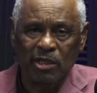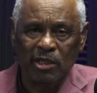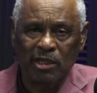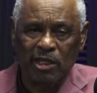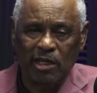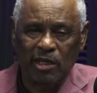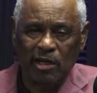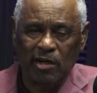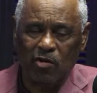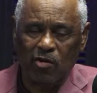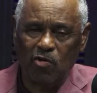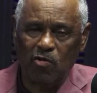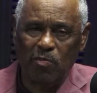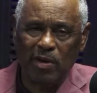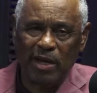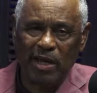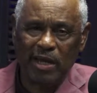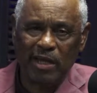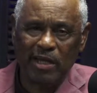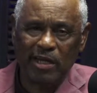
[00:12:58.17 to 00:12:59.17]
can go
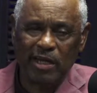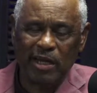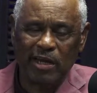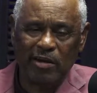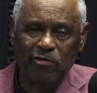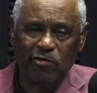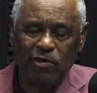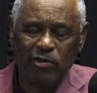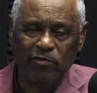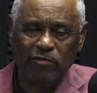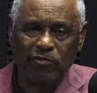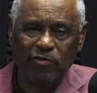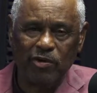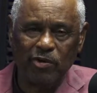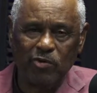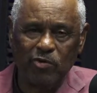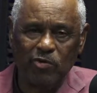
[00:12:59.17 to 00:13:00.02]
back and review